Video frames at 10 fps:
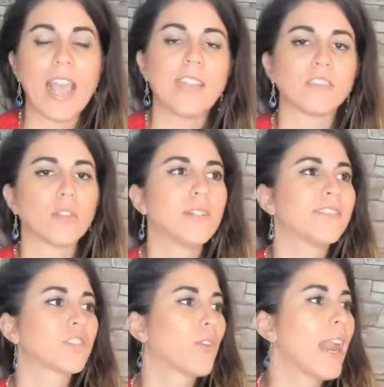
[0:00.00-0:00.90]
and so it was
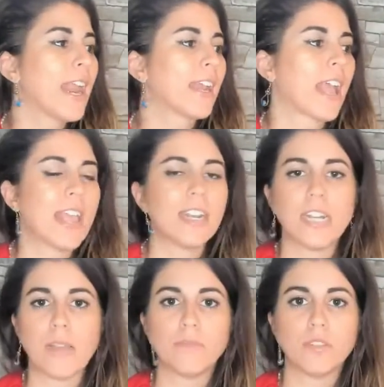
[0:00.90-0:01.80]
great, and I ended
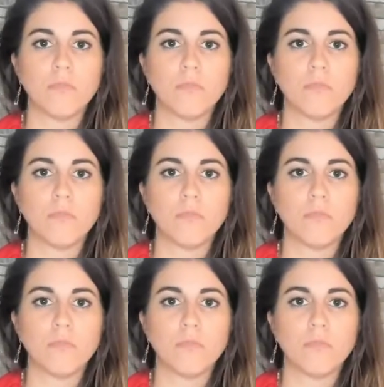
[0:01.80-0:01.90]
up